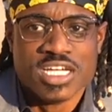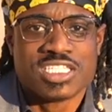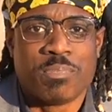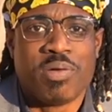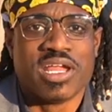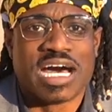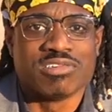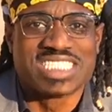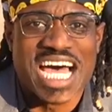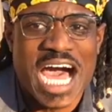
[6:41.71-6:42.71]
to put out
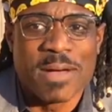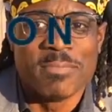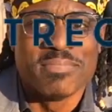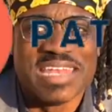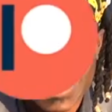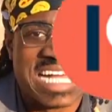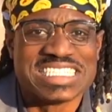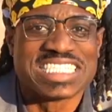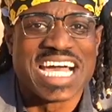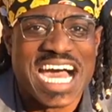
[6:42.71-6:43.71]
top-notch
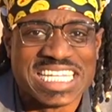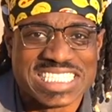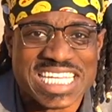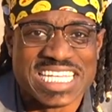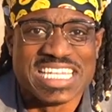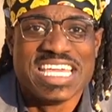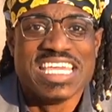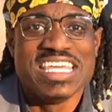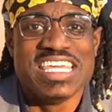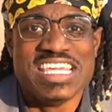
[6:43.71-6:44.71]
content
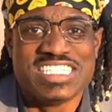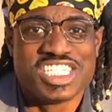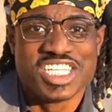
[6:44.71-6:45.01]
each